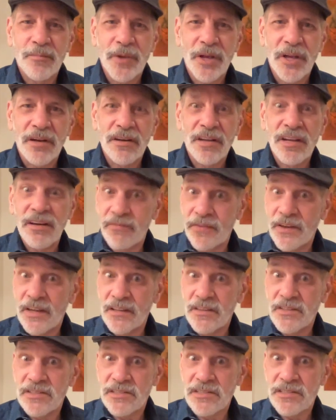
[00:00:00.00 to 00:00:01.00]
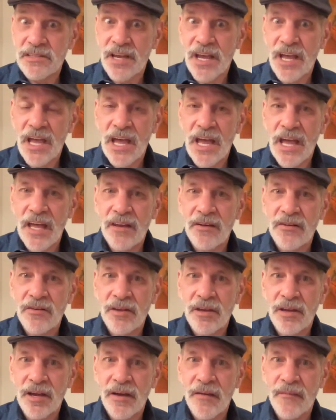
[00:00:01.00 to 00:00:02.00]
but it fits
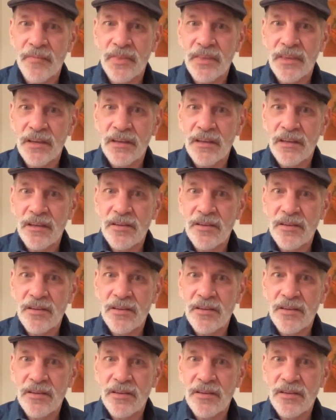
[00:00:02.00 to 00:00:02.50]
and um,